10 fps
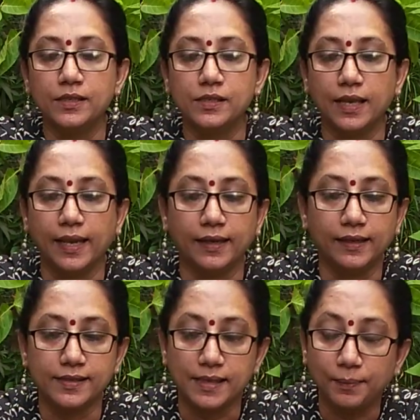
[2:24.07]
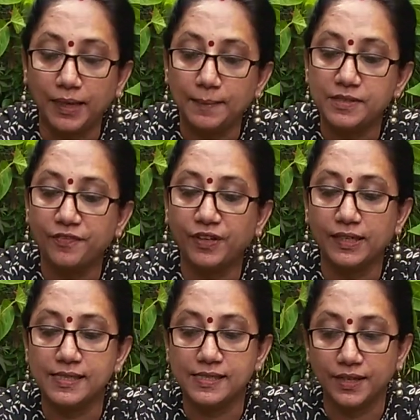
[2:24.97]
And sometimes if it
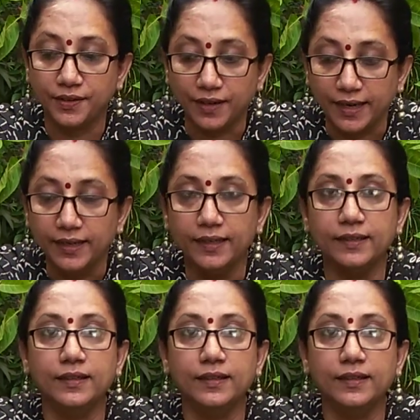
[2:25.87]
is dried,